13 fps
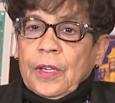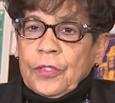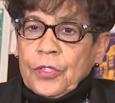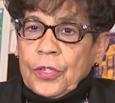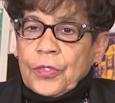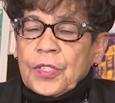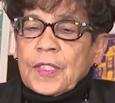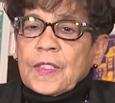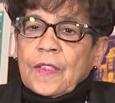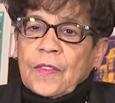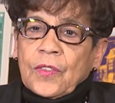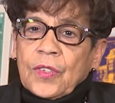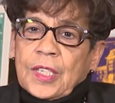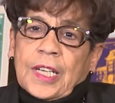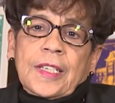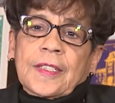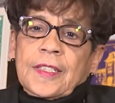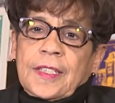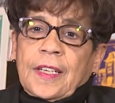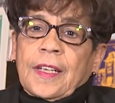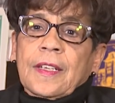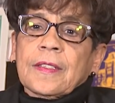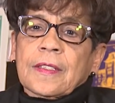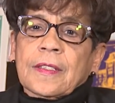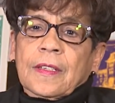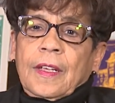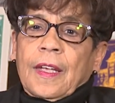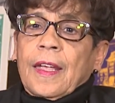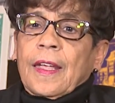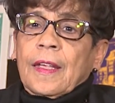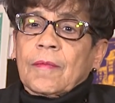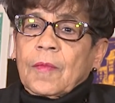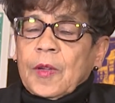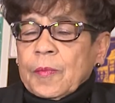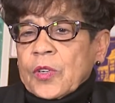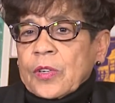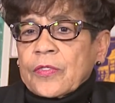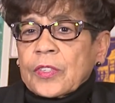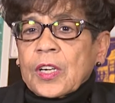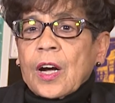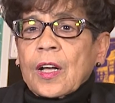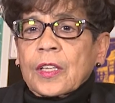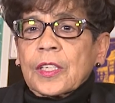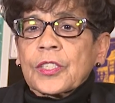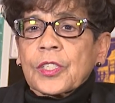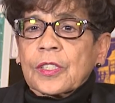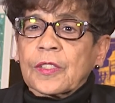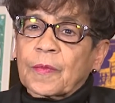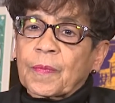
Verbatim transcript: churches of the United States and Maryville College.